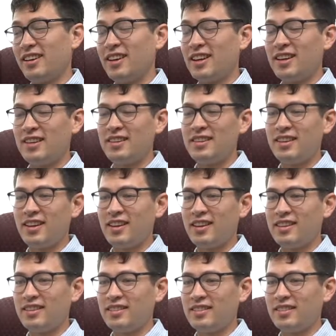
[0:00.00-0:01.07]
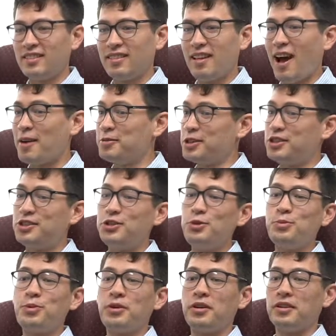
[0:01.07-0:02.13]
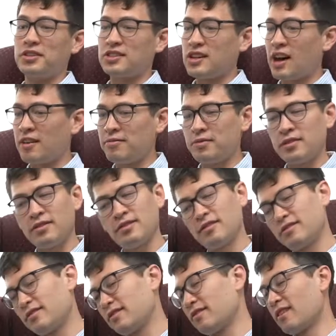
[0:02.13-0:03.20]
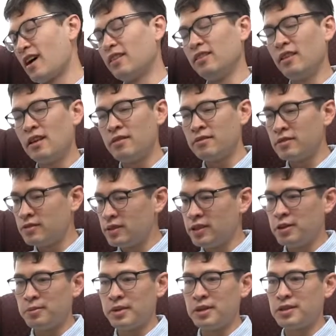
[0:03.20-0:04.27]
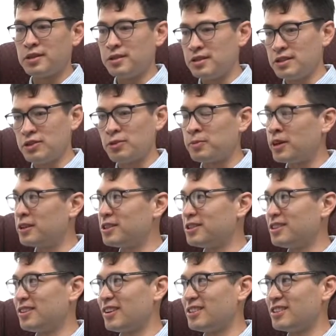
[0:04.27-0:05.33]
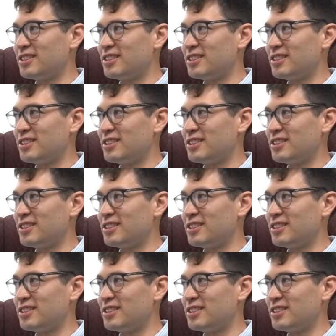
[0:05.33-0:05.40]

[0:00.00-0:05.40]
And I'm just super excited. I love the video ministry so much.